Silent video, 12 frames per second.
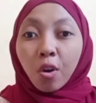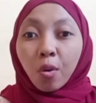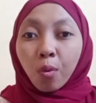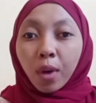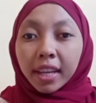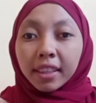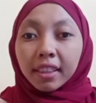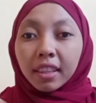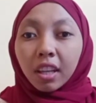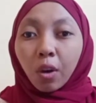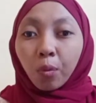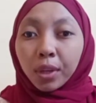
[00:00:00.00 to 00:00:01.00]
with,
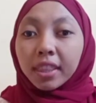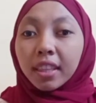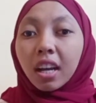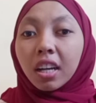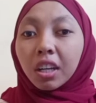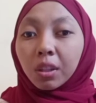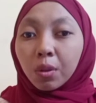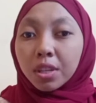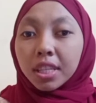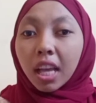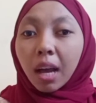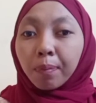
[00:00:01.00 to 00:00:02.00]
with a
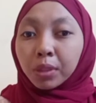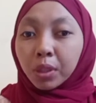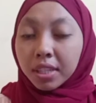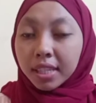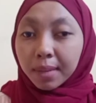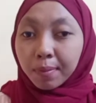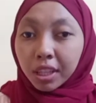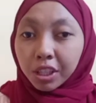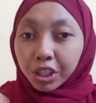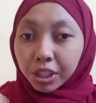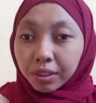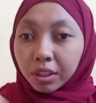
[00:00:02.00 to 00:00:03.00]
close
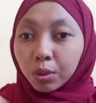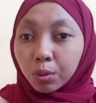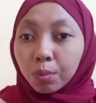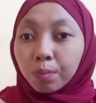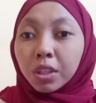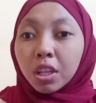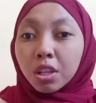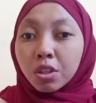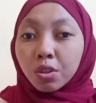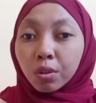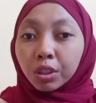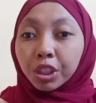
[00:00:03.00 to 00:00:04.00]
approximation to
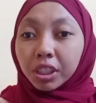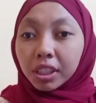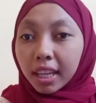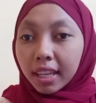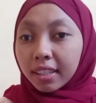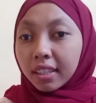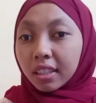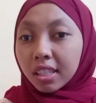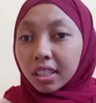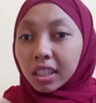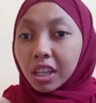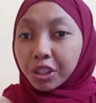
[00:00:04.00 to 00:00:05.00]
such text
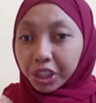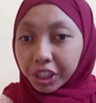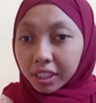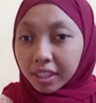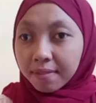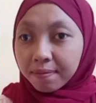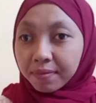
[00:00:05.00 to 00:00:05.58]
structure,